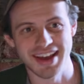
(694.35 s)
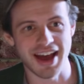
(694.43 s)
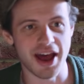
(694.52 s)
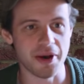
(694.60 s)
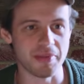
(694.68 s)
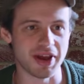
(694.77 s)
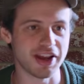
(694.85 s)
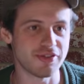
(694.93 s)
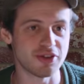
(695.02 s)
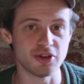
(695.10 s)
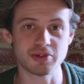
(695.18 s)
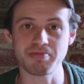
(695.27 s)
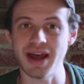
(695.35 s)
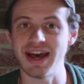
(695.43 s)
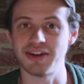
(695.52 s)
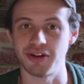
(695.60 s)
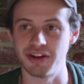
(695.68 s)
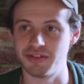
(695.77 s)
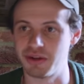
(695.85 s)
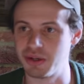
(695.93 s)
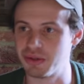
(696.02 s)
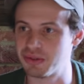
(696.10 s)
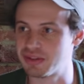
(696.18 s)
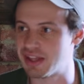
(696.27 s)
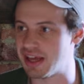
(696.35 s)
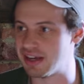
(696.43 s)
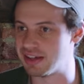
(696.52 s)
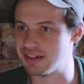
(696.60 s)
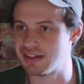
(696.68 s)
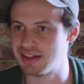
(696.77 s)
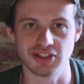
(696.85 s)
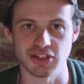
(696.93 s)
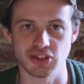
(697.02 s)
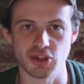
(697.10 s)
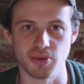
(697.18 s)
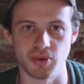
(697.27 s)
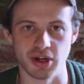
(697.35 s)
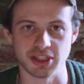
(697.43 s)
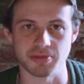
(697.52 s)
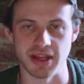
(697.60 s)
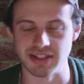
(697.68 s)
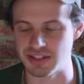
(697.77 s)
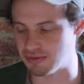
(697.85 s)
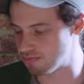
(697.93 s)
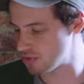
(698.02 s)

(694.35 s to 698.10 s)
and if you use bad olive oil, then it's just super expensive.